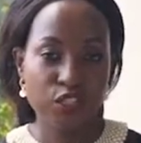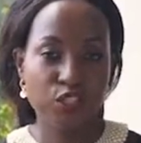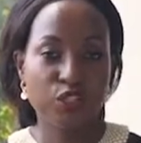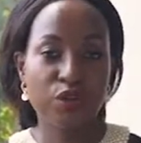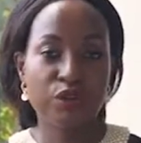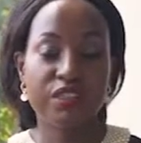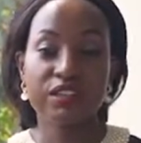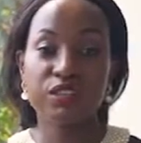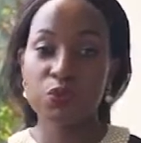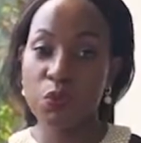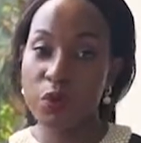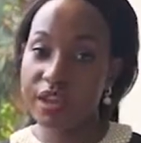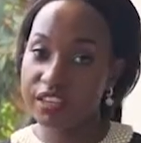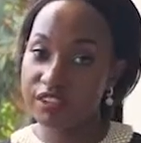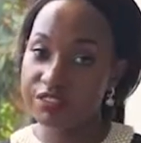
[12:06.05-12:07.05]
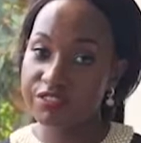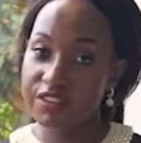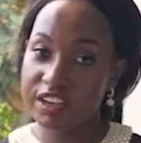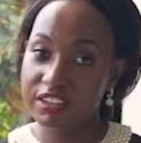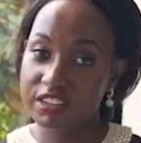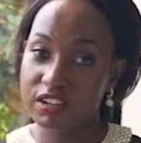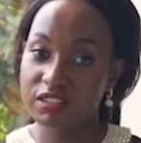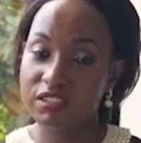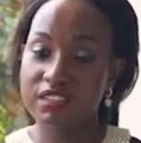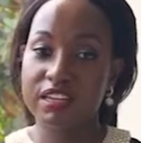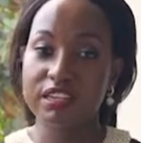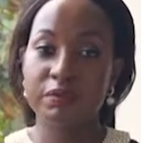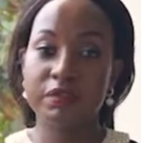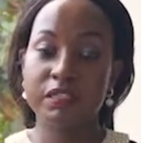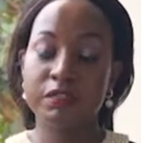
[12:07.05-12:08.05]
So that's why you find out that
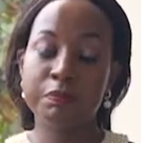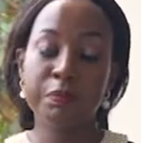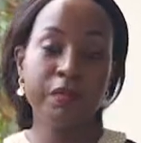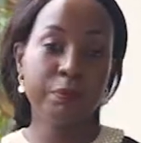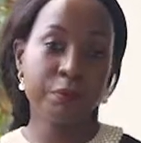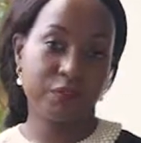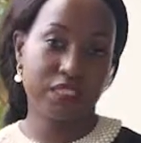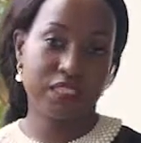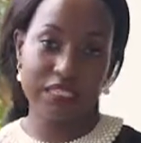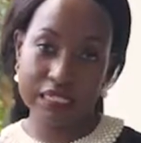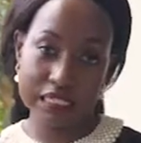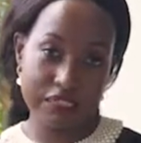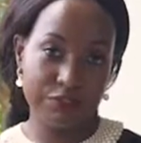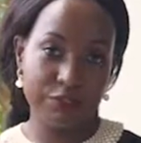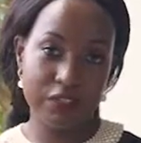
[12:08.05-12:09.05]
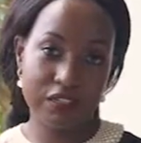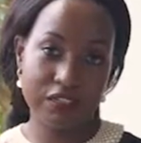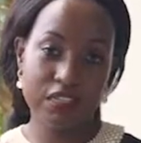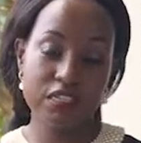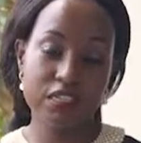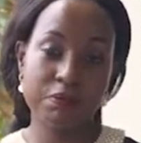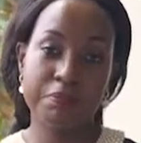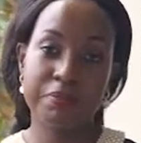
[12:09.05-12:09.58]
people study different things,